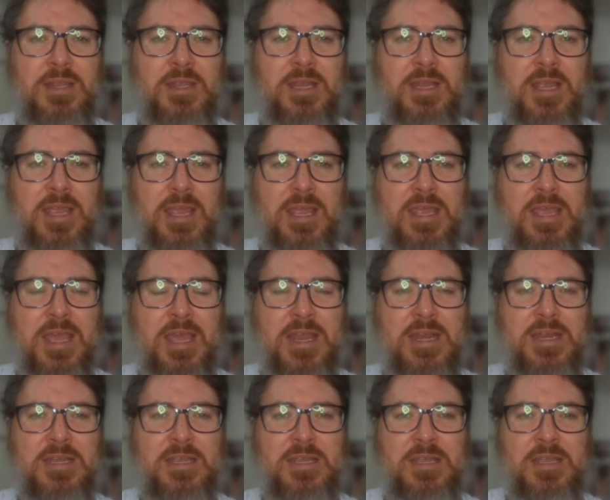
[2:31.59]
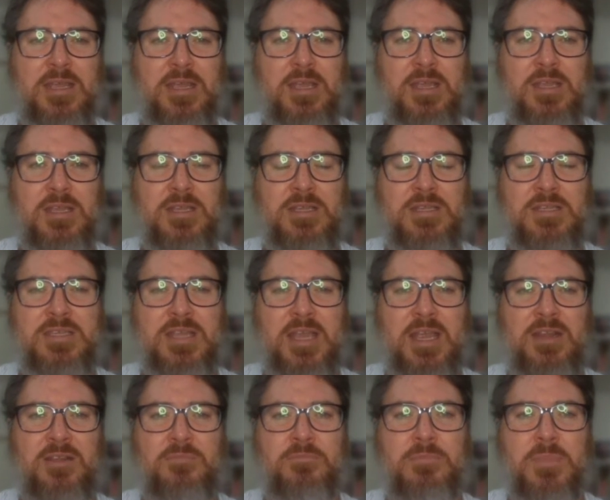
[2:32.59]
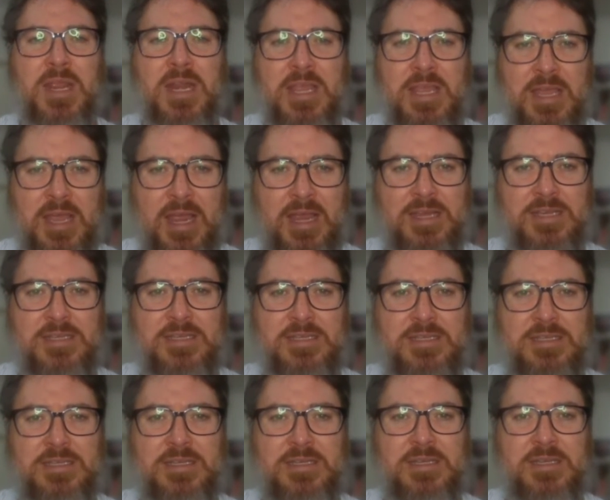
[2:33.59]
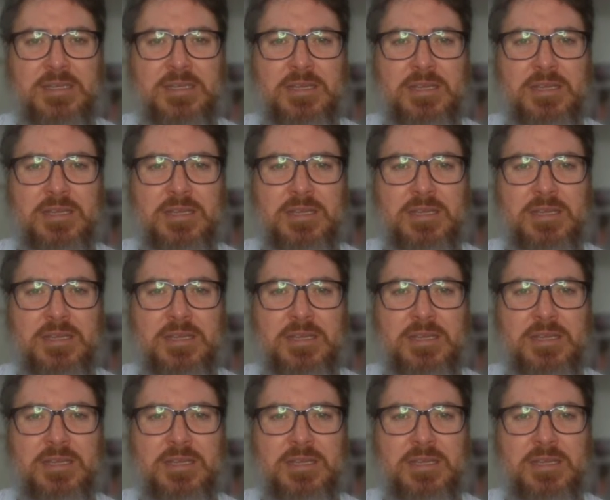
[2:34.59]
that he had sat in many cases